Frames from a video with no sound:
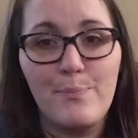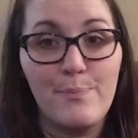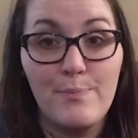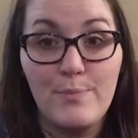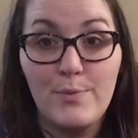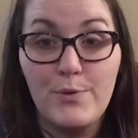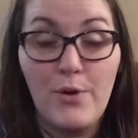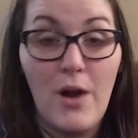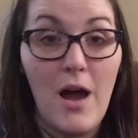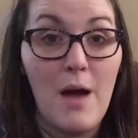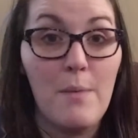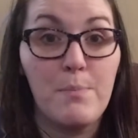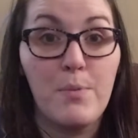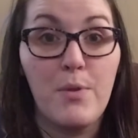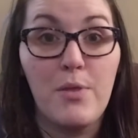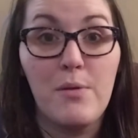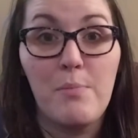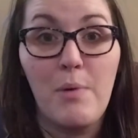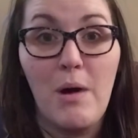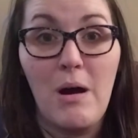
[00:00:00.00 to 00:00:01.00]
dropped
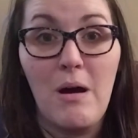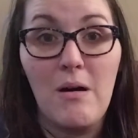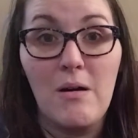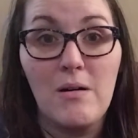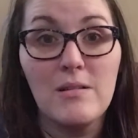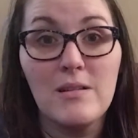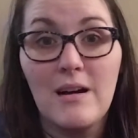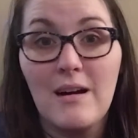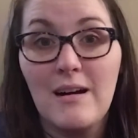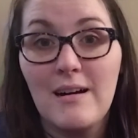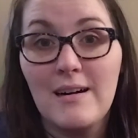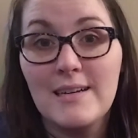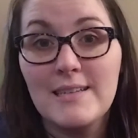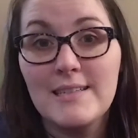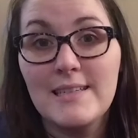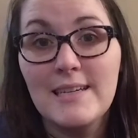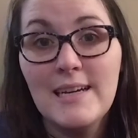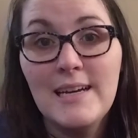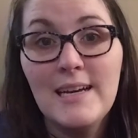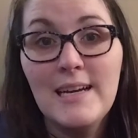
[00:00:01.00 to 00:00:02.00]
the ball
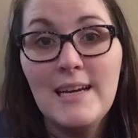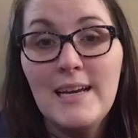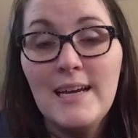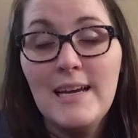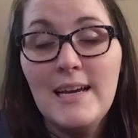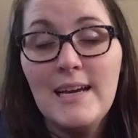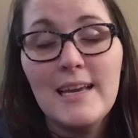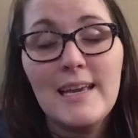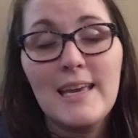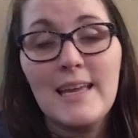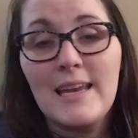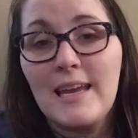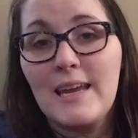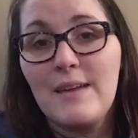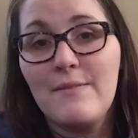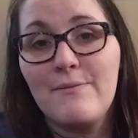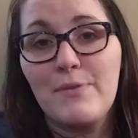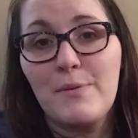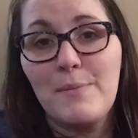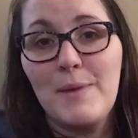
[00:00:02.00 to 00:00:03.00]
on getting
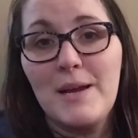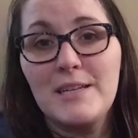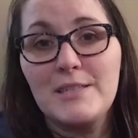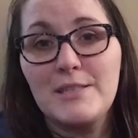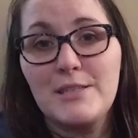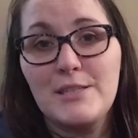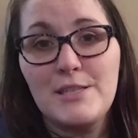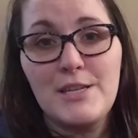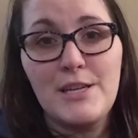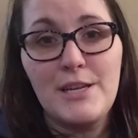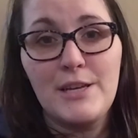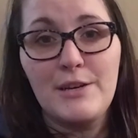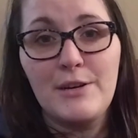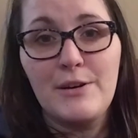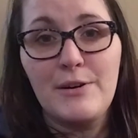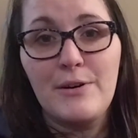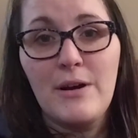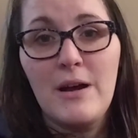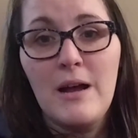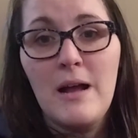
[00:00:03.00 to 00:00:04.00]
information to
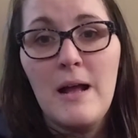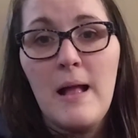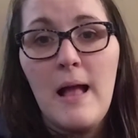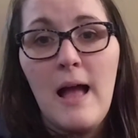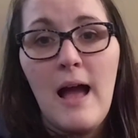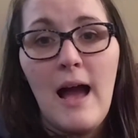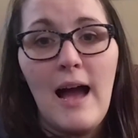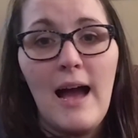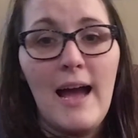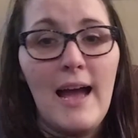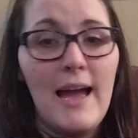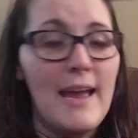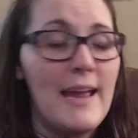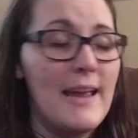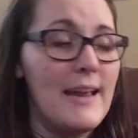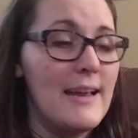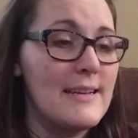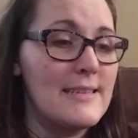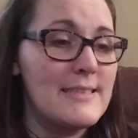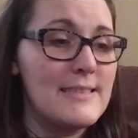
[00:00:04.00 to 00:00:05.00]
you.
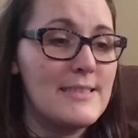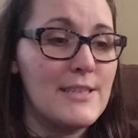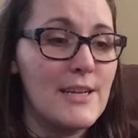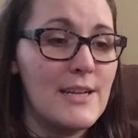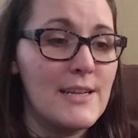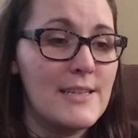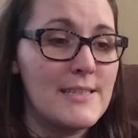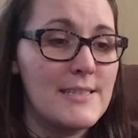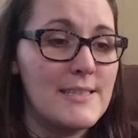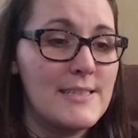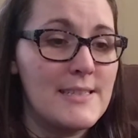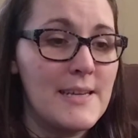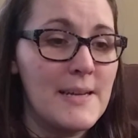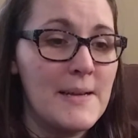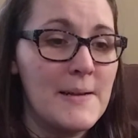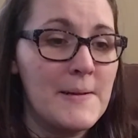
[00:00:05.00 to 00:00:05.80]
I just